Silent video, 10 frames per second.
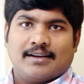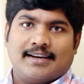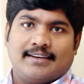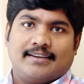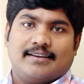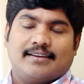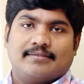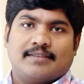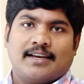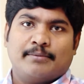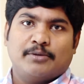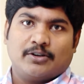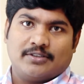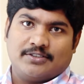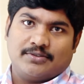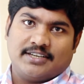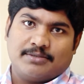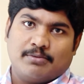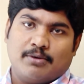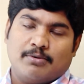Hi, I am Dr. Suresh
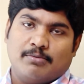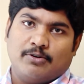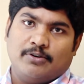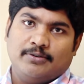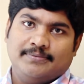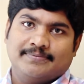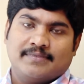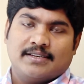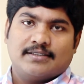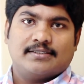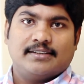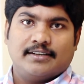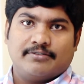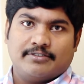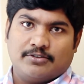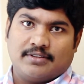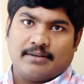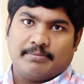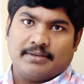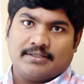Babu Boddu, Senior
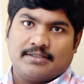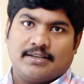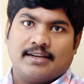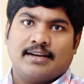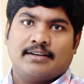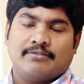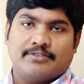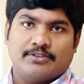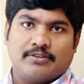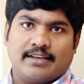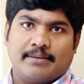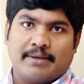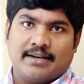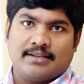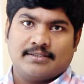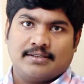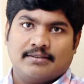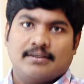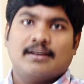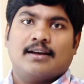Physiotherapist and Physiocare Manager
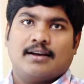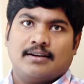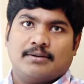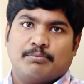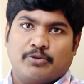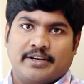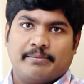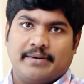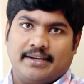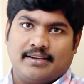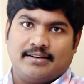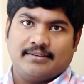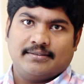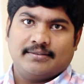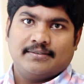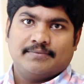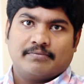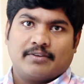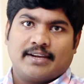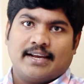at Potiam Medical.
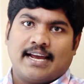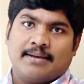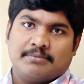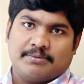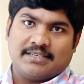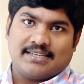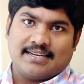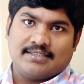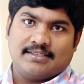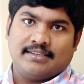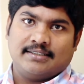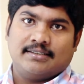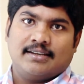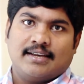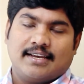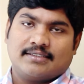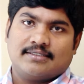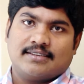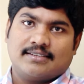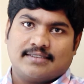Okay, I am specialized in
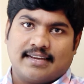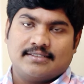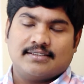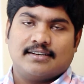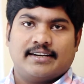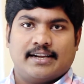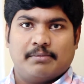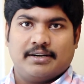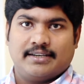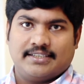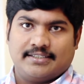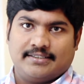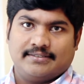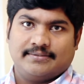exercise science and rehabilitation.